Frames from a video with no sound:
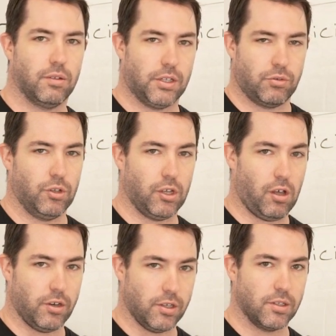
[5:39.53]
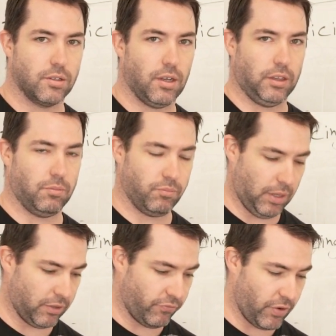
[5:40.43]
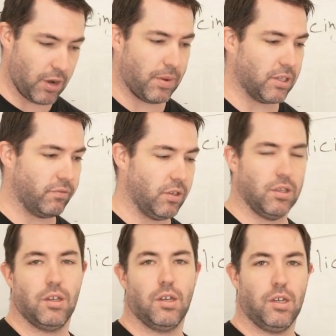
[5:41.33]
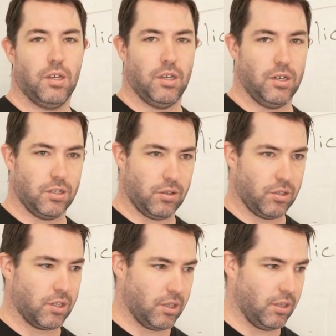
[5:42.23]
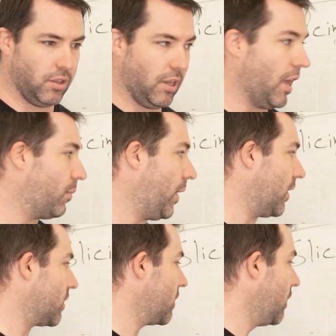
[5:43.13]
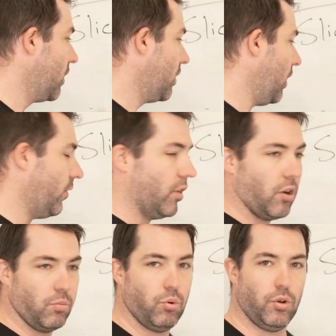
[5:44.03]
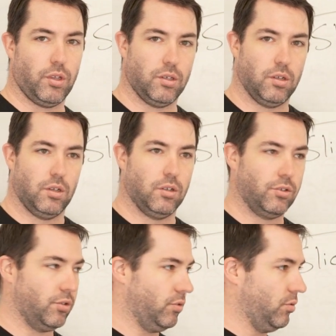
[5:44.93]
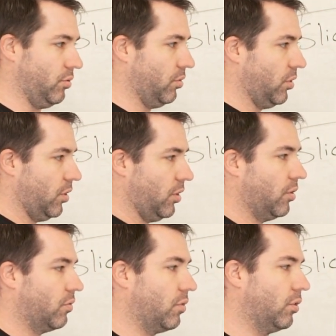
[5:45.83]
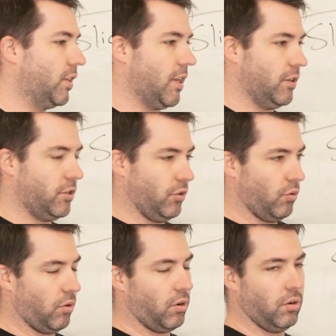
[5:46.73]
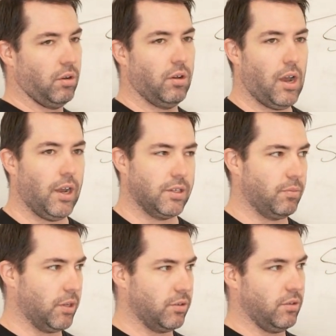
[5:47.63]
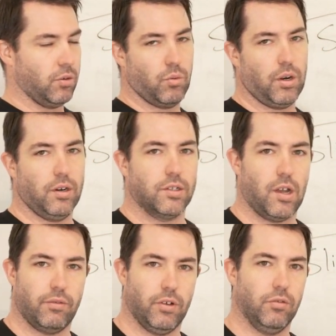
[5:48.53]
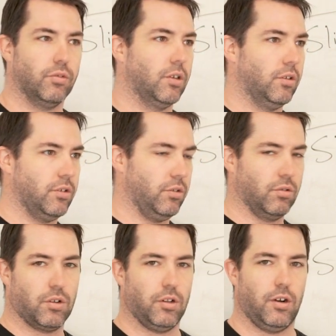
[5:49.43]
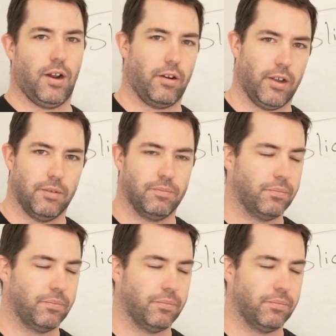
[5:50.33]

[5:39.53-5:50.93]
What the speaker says: That's really all it is. At the very base of it, it is using the apex of a hard point to rotate your eyes, muzzle, and awareness off of to clear an area.